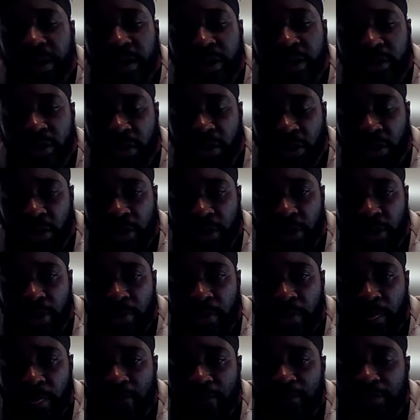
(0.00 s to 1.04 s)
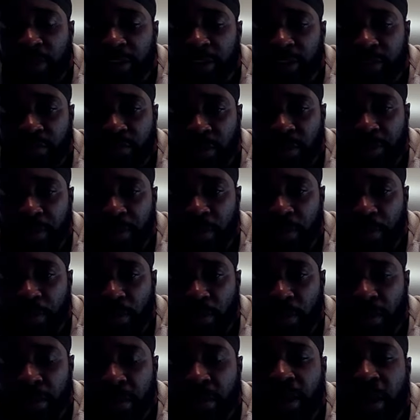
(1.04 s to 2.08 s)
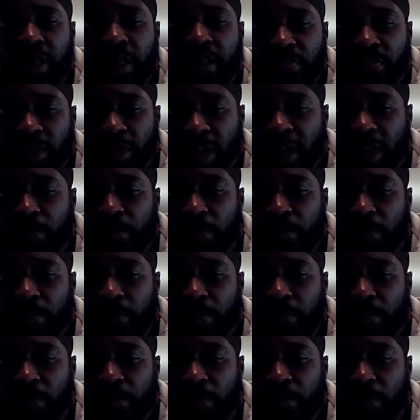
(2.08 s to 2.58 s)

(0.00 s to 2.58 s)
is heard. That's very important. Thy